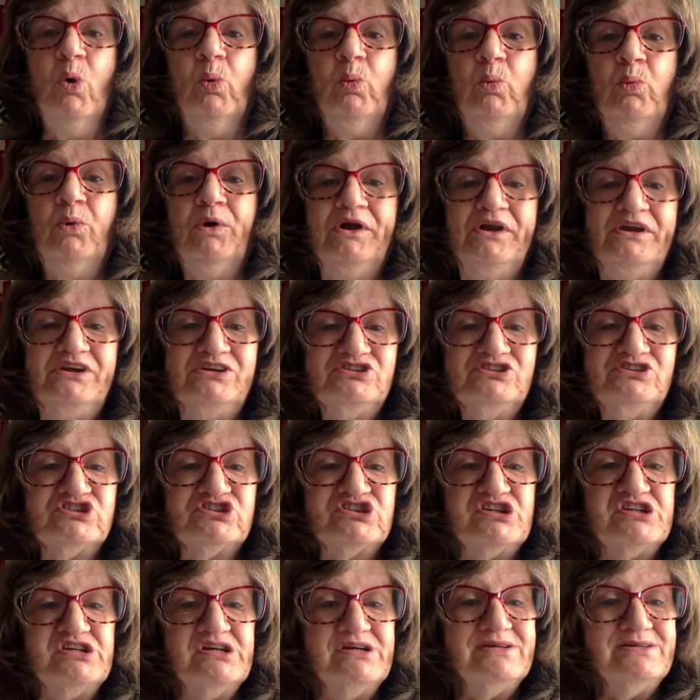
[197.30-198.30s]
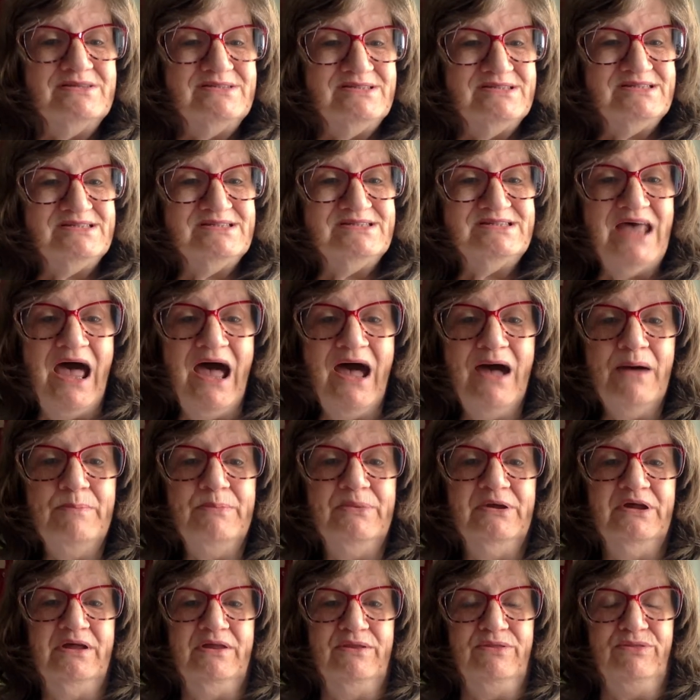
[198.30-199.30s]
Which
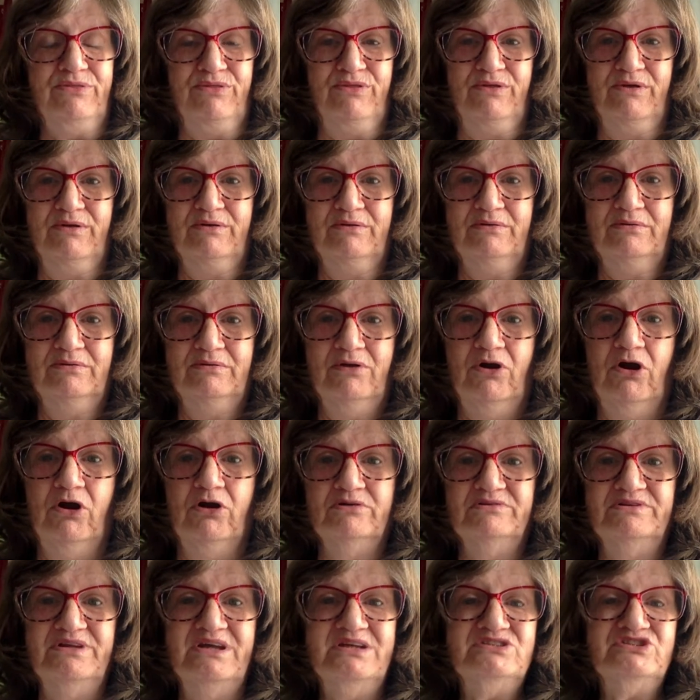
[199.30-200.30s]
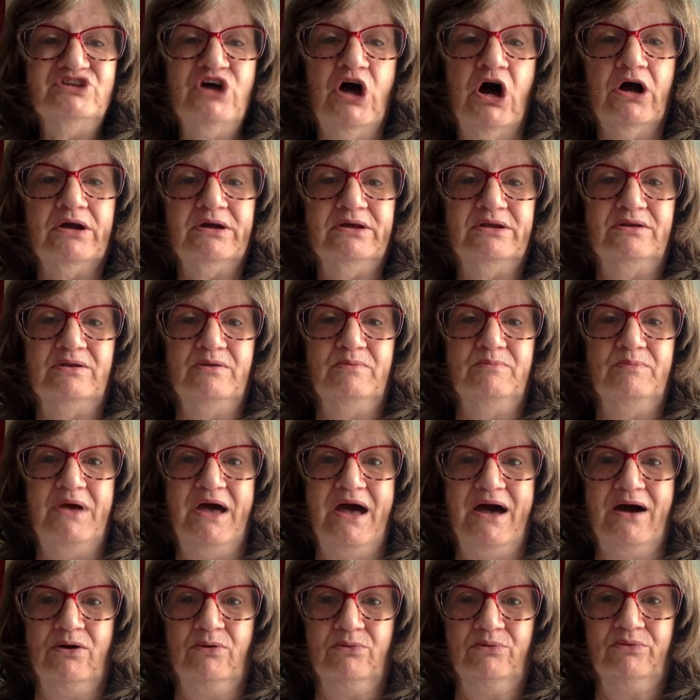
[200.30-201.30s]
Sabbath are they talking
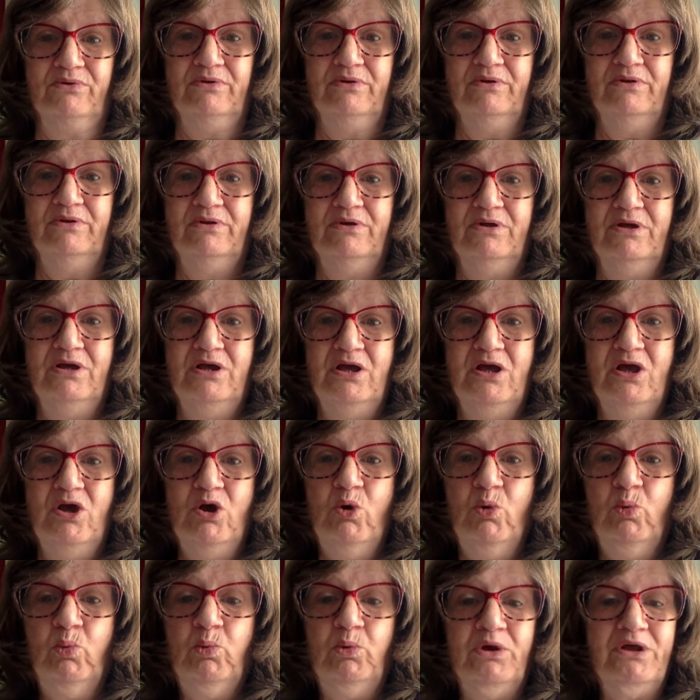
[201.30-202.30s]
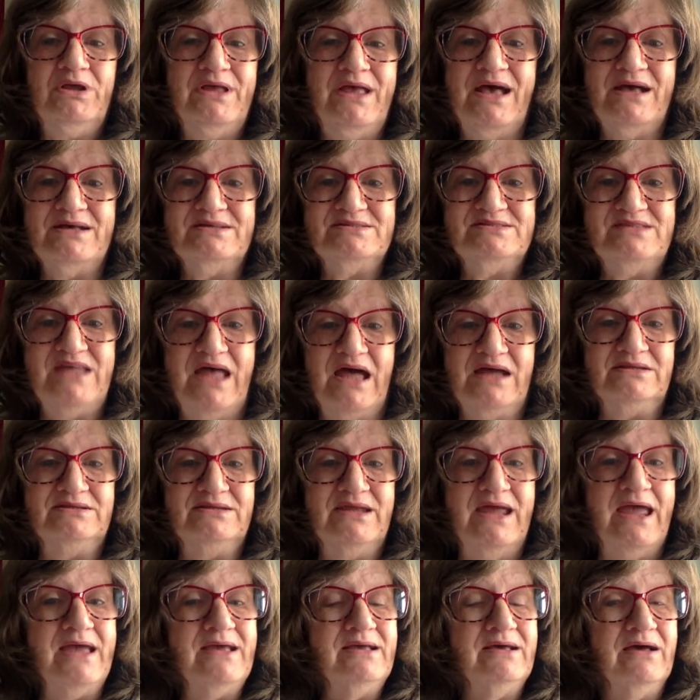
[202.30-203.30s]
about? Has that
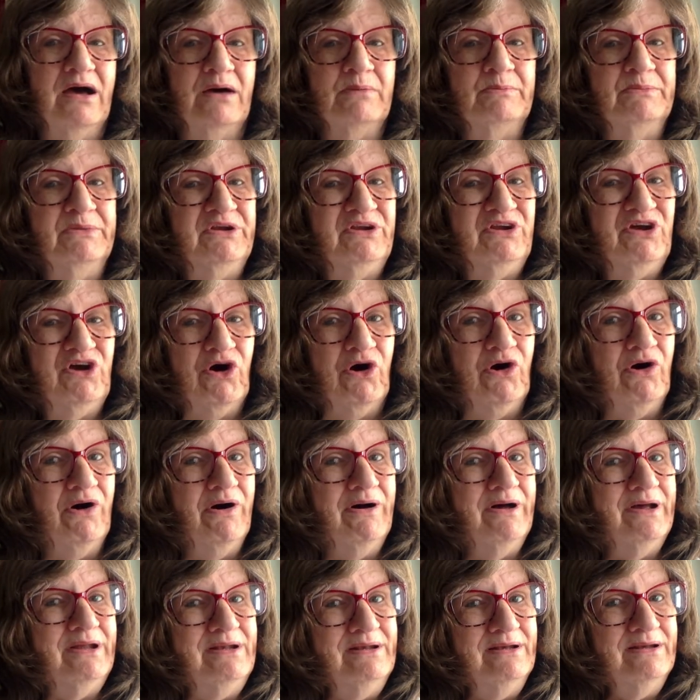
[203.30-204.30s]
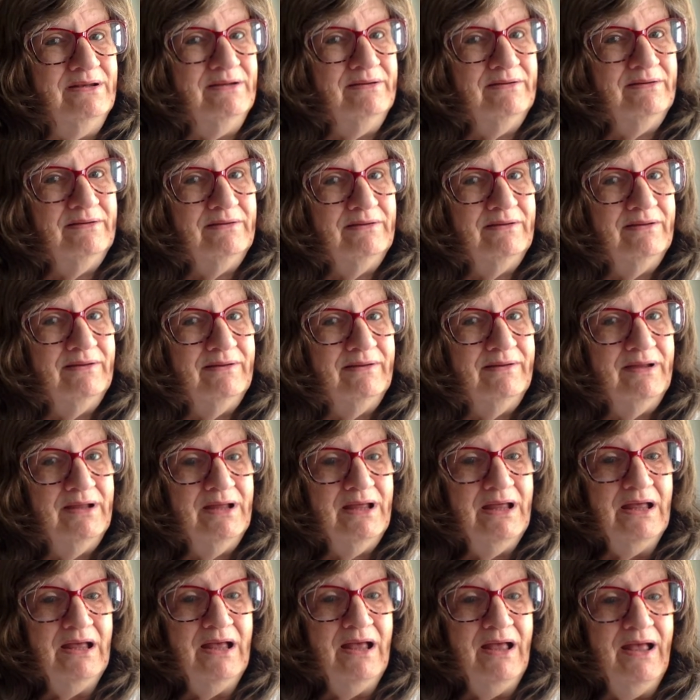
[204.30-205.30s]
day come and gone?
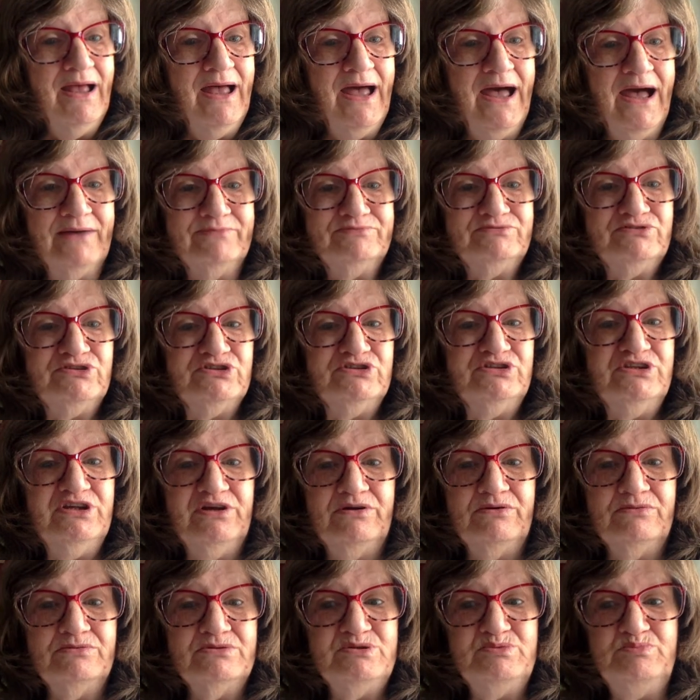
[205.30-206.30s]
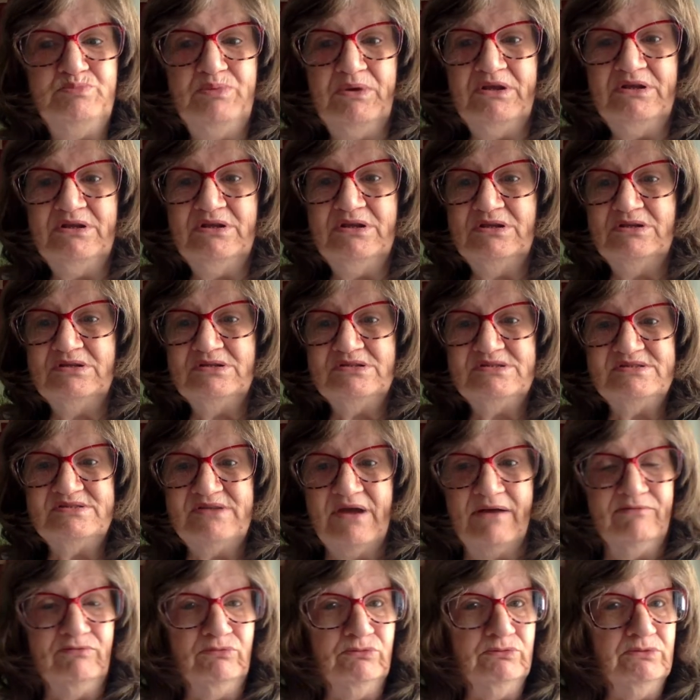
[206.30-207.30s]
after there's been
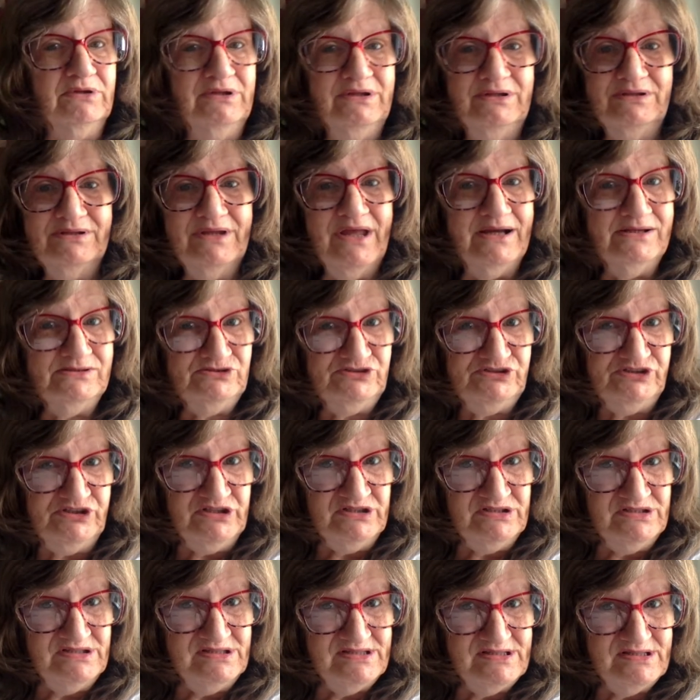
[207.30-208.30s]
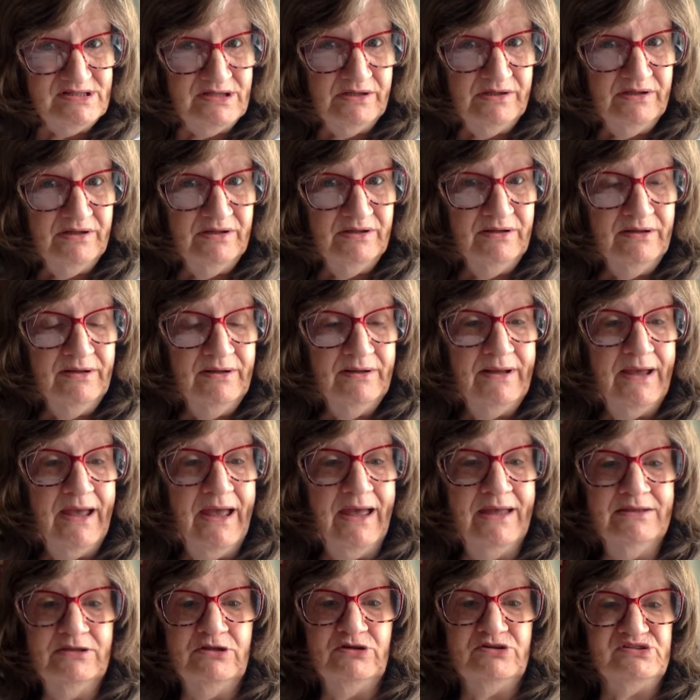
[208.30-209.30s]
several elections
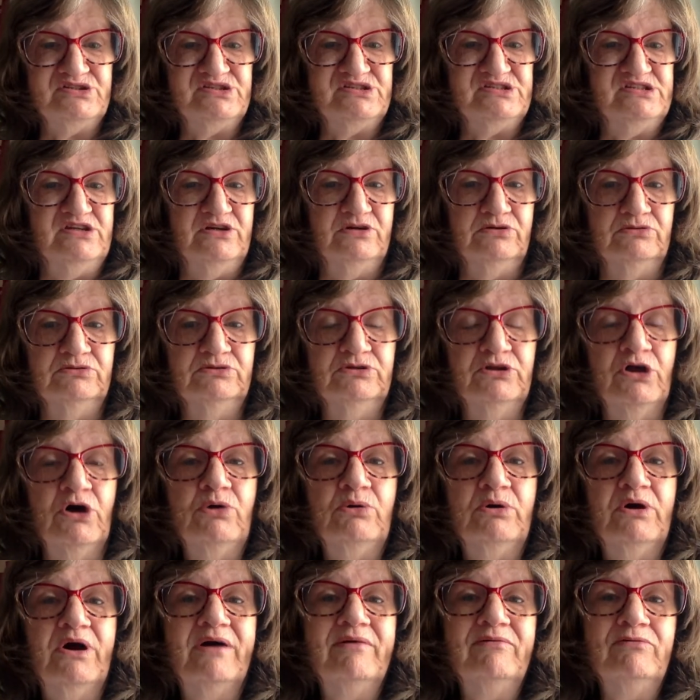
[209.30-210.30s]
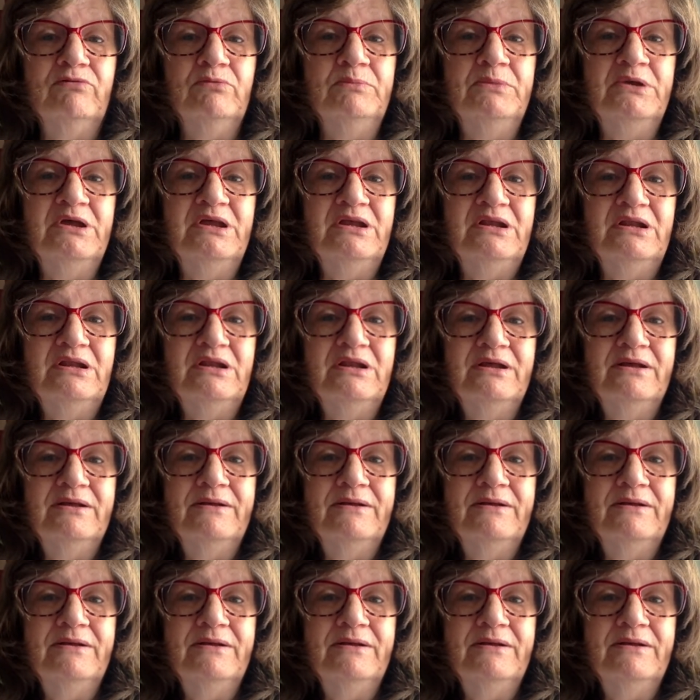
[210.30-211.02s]
and there's still no government